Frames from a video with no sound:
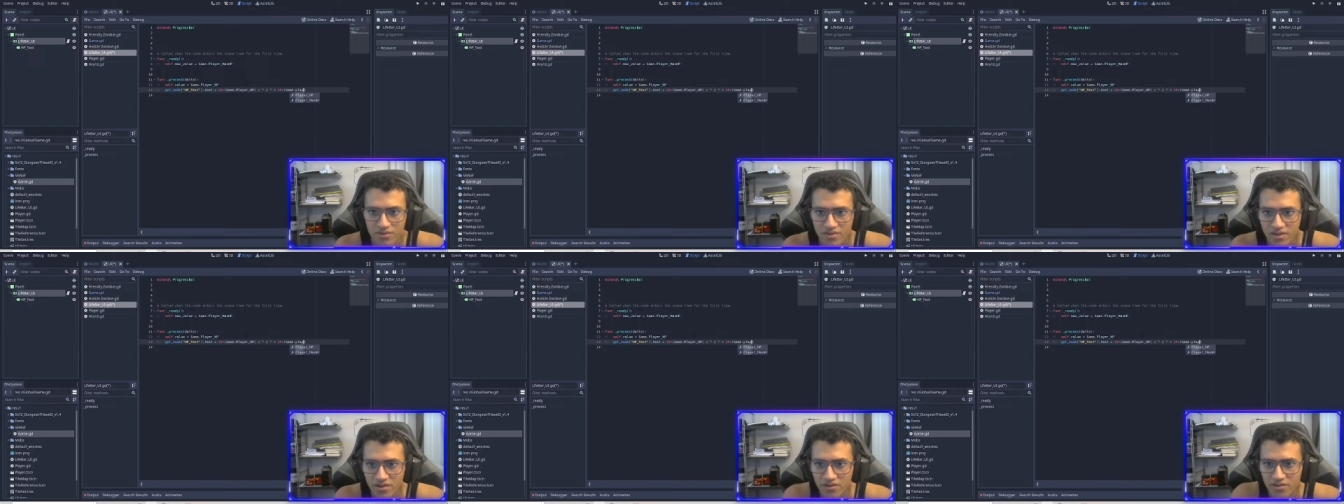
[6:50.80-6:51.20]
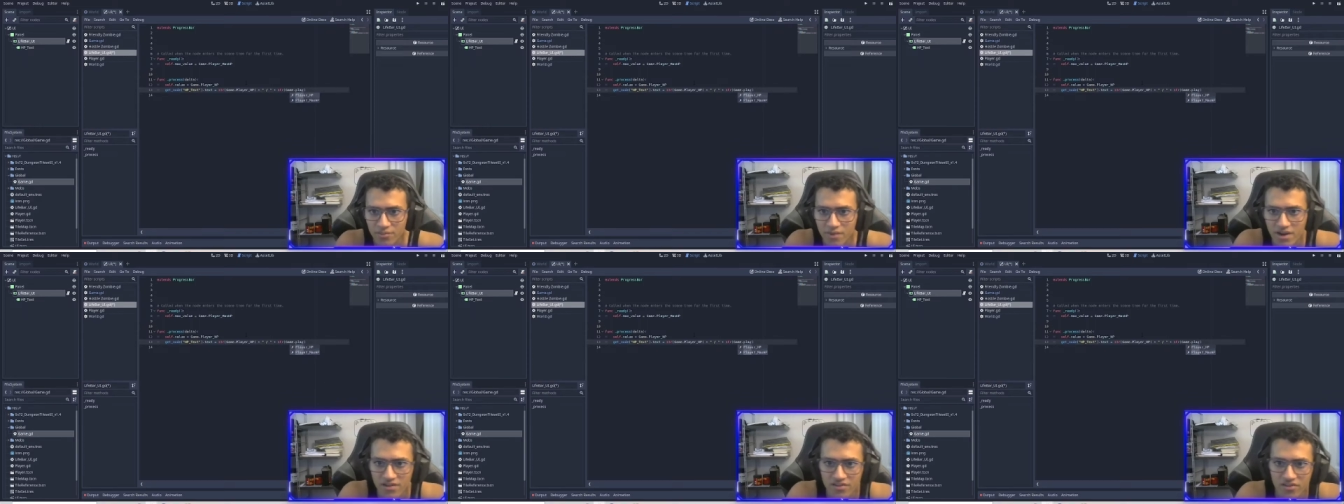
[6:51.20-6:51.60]
Layer
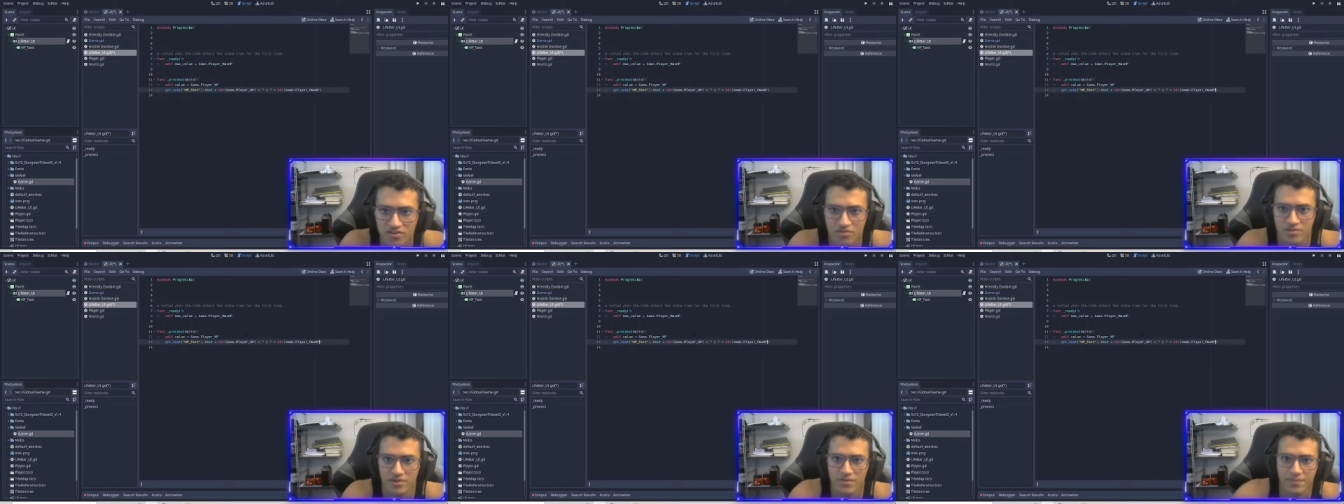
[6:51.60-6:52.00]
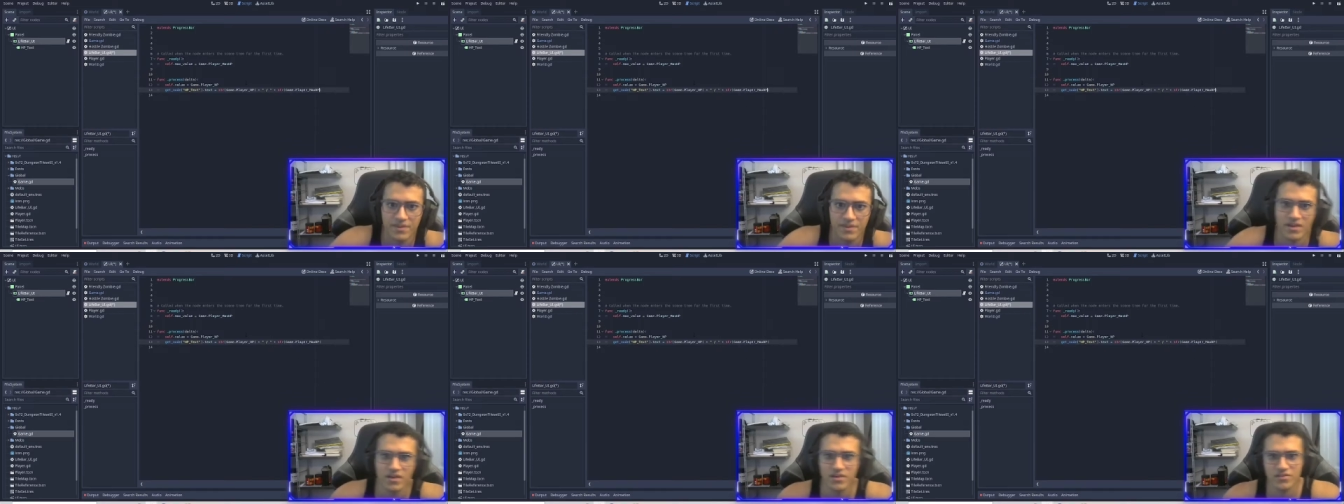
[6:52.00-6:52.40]
max HP.
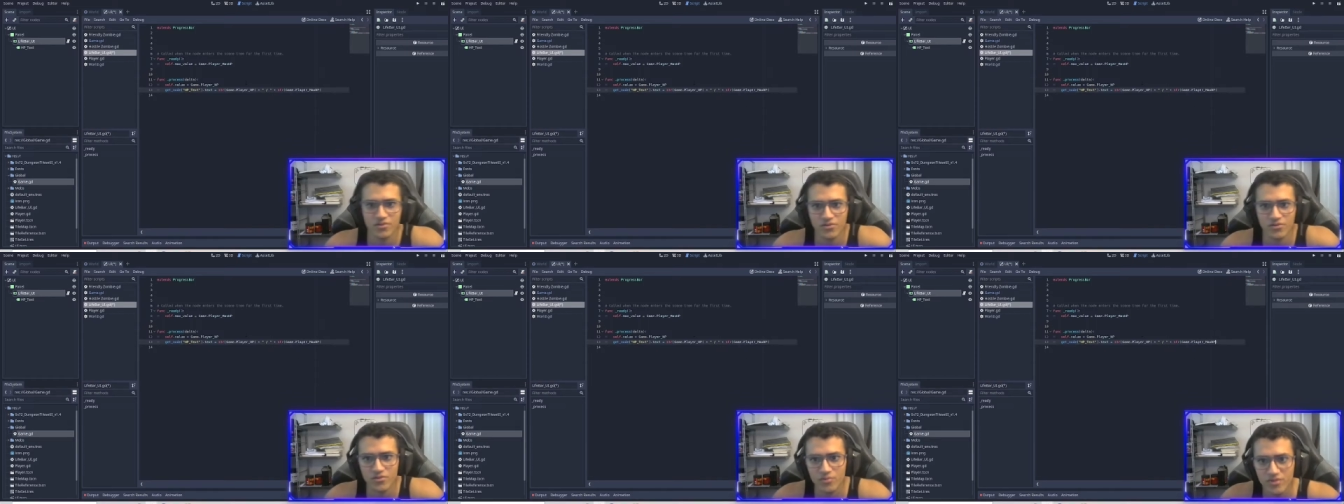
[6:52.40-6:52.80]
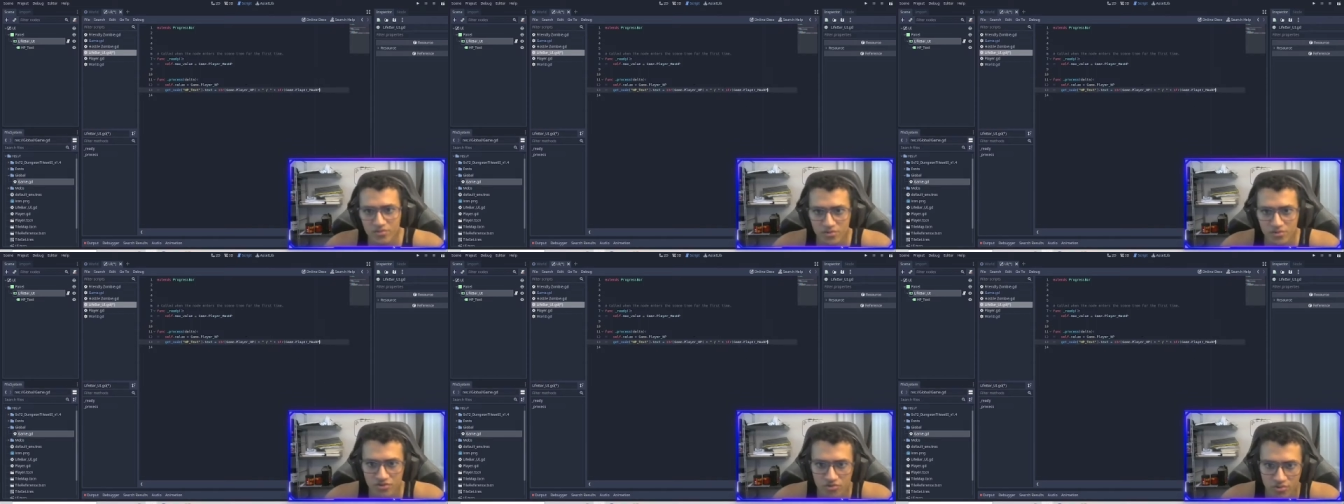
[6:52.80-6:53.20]
So the reason
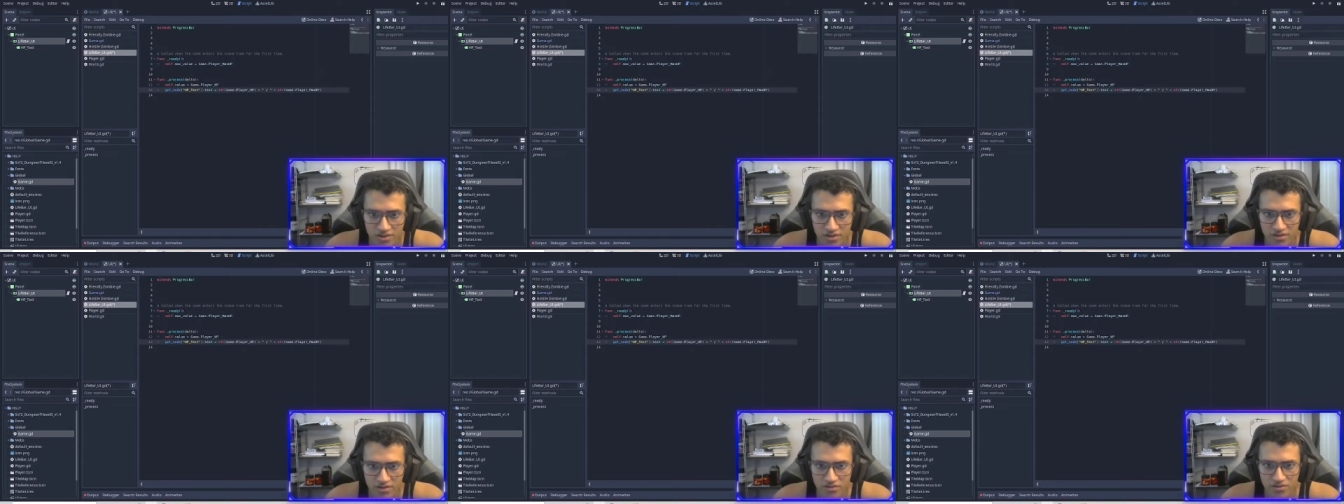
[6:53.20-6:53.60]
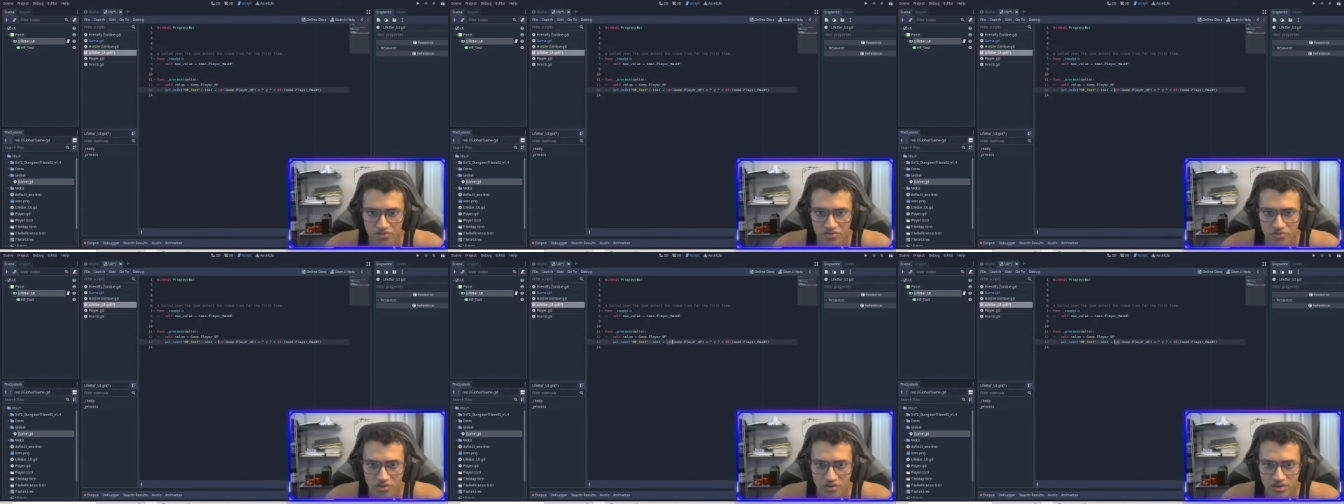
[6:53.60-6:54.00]
we're doing the
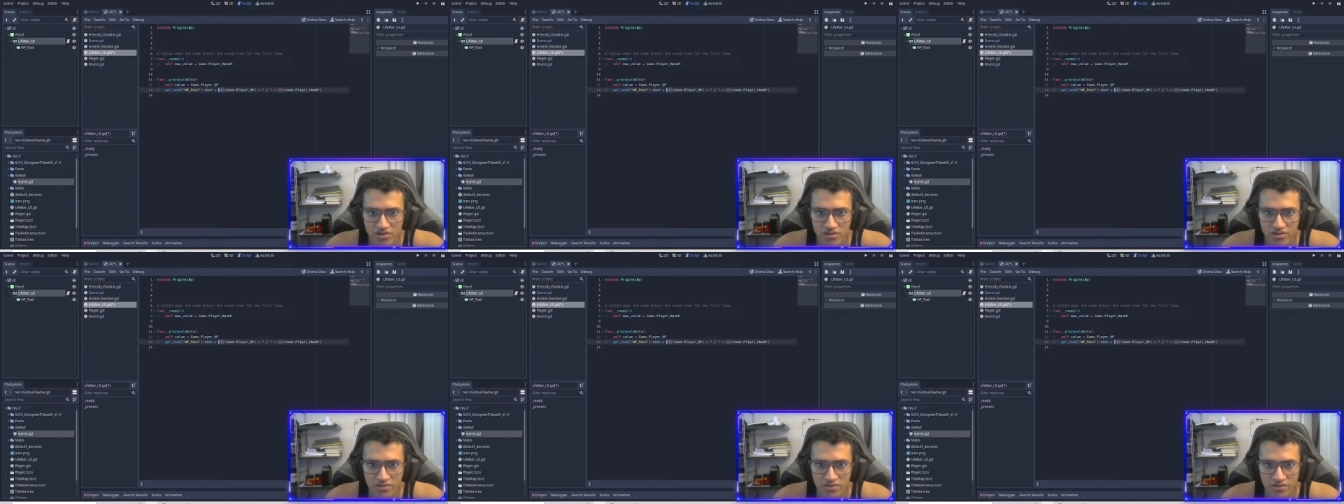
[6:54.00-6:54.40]
string here,